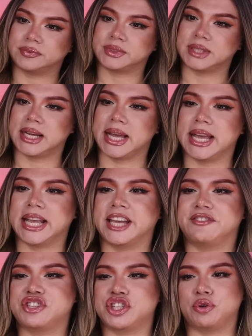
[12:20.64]
Grand finale. It
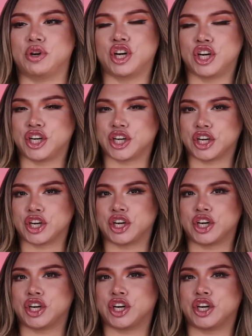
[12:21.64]
gives you RuPaul's
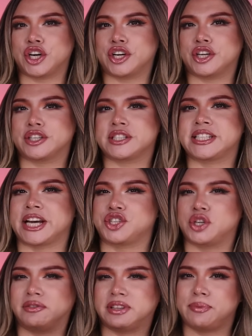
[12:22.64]
Hooker
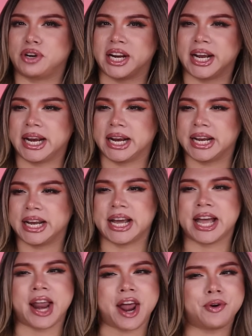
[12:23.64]
Statue of Liberty.
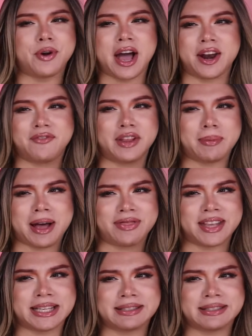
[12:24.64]
And I don't know how to feel about this.